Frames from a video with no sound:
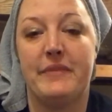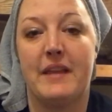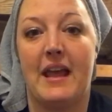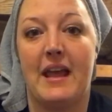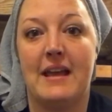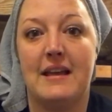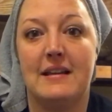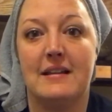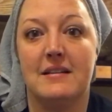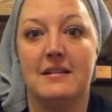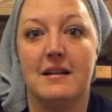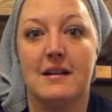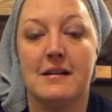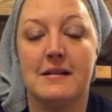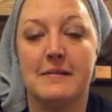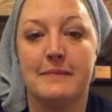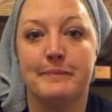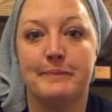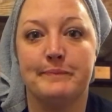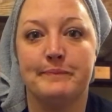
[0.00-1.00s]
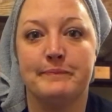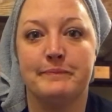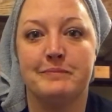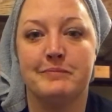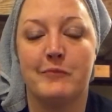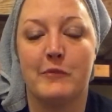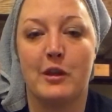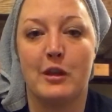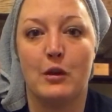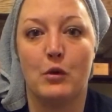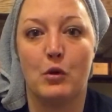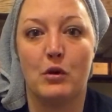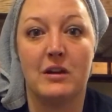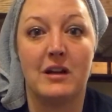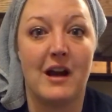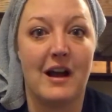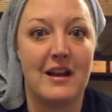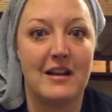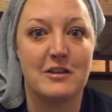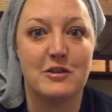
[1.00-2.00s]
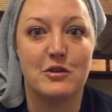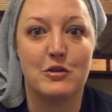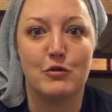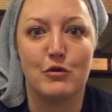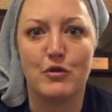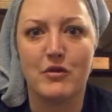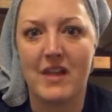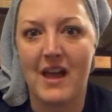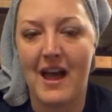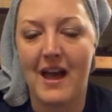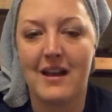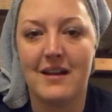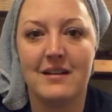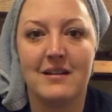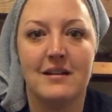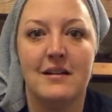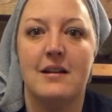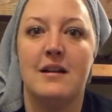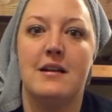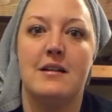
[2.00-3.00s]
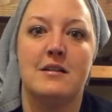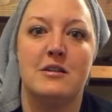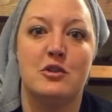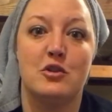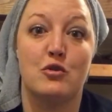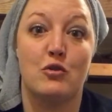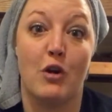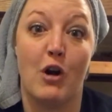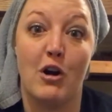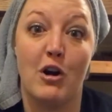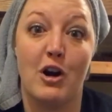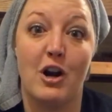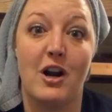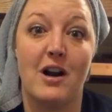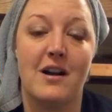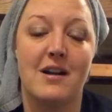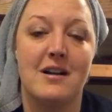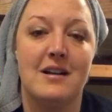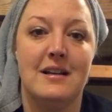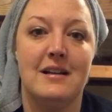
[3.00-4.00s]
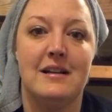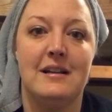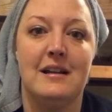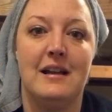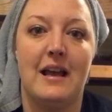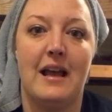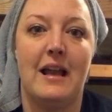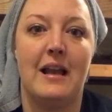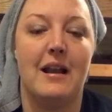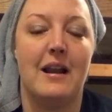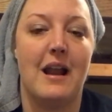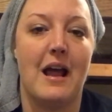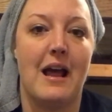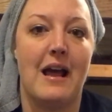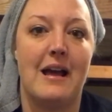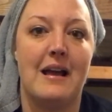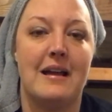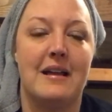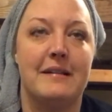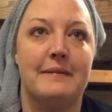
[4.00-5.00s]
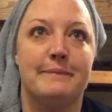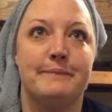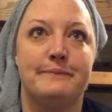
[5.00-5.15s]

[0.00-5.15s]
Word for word: and uh, the Lord got us through that, stronger, and I